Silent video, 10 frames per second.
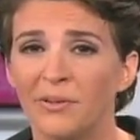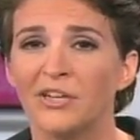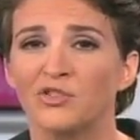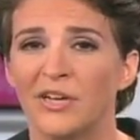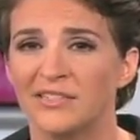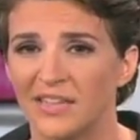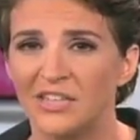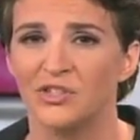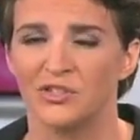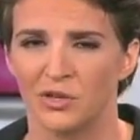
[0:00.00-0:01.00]
public
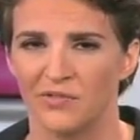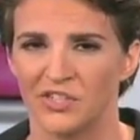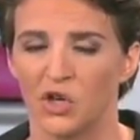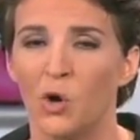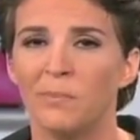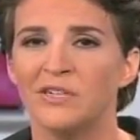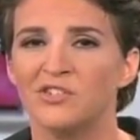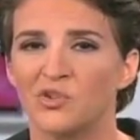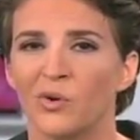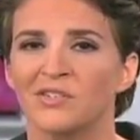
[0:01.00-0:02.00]
translation service,
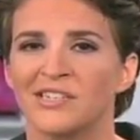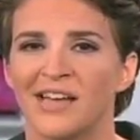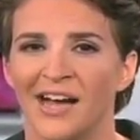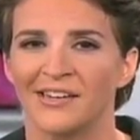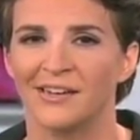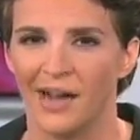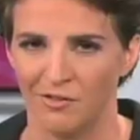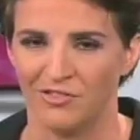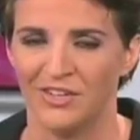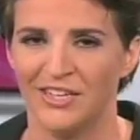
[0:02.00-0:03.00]

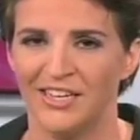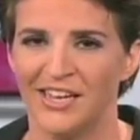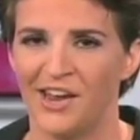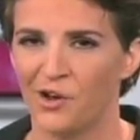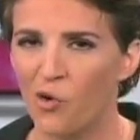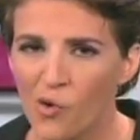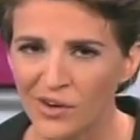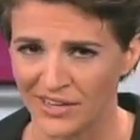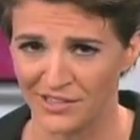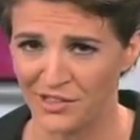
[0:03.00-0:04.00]
opensource.gov. And
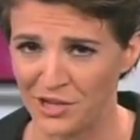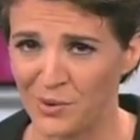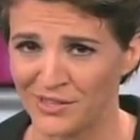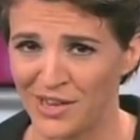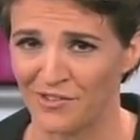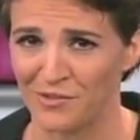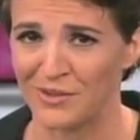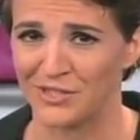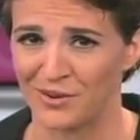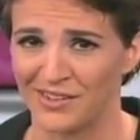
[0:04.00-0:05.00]
according to the U.S.
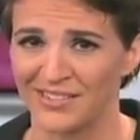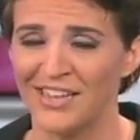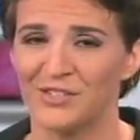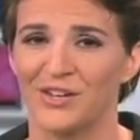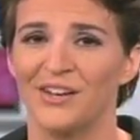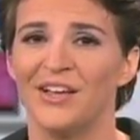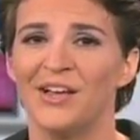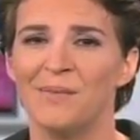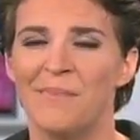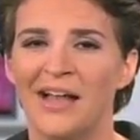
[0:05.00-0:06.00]
government's translation,
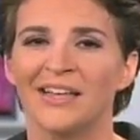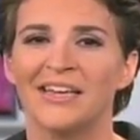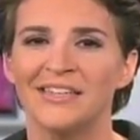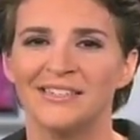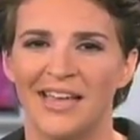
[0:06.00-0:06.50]
Maliki